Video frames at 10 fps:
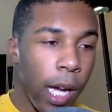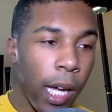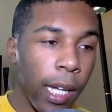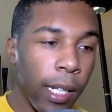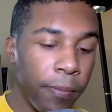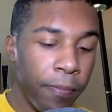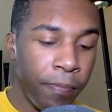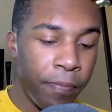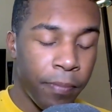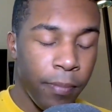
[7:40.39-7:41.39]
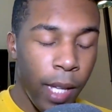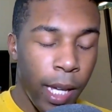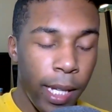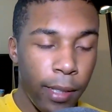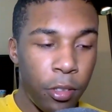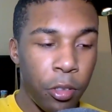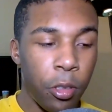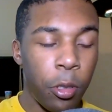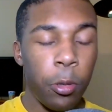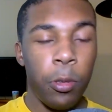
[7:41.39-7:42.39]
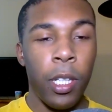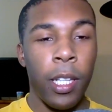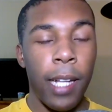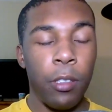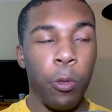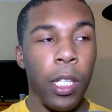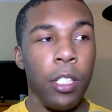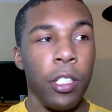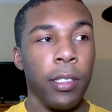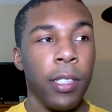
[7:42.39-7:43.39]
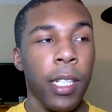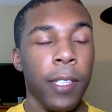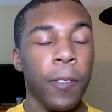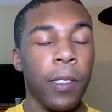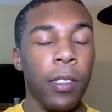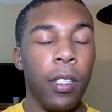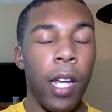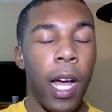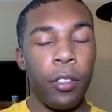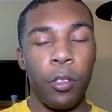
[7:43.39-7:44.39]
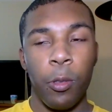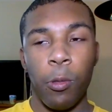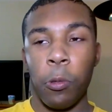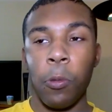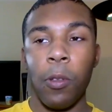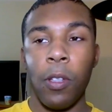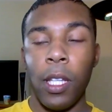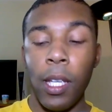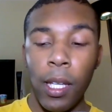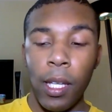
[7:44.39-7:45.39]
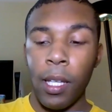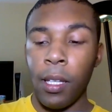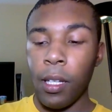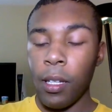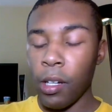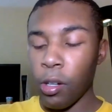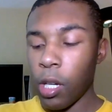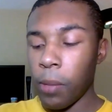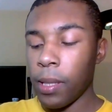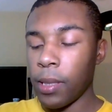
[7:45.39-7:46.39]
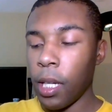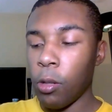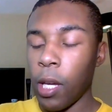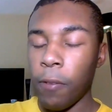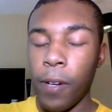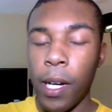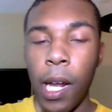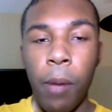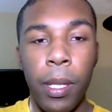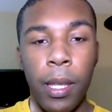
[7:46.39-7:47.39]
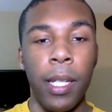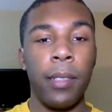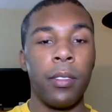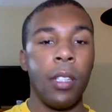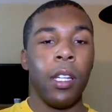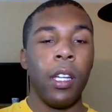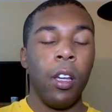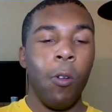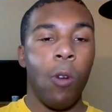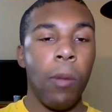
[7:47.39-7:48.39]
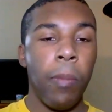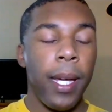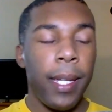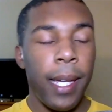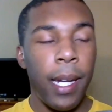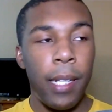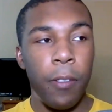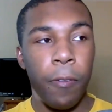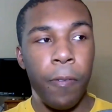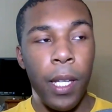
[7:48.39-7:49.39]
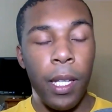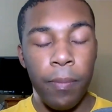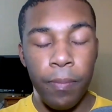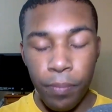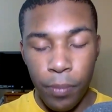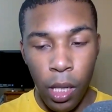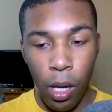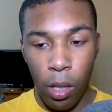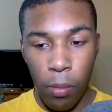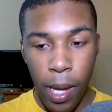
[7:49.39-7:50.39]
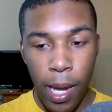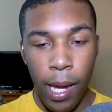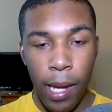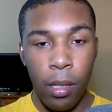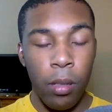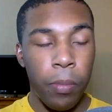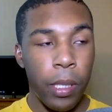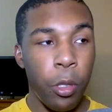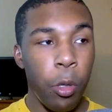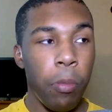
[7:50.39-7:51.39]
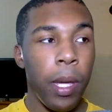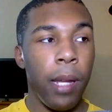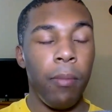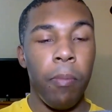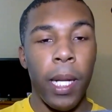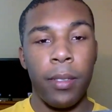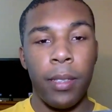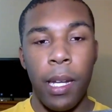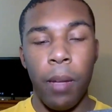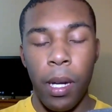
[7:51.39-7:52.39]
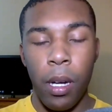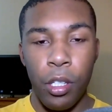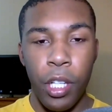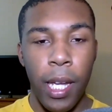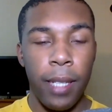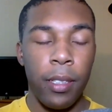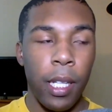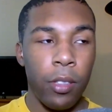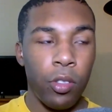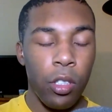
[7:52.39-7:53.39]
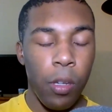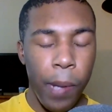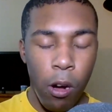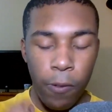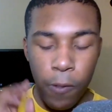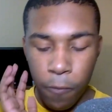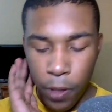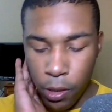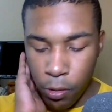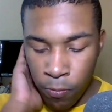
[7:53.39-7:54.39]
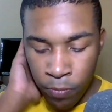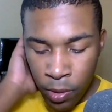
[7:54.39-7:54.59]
Um, and Suzaku, that's when he just gives Natsu the agreement. He's like, okay, fine. How about this? One man cannot defeat another man, but two men might stand a better chance against such a powerful foe.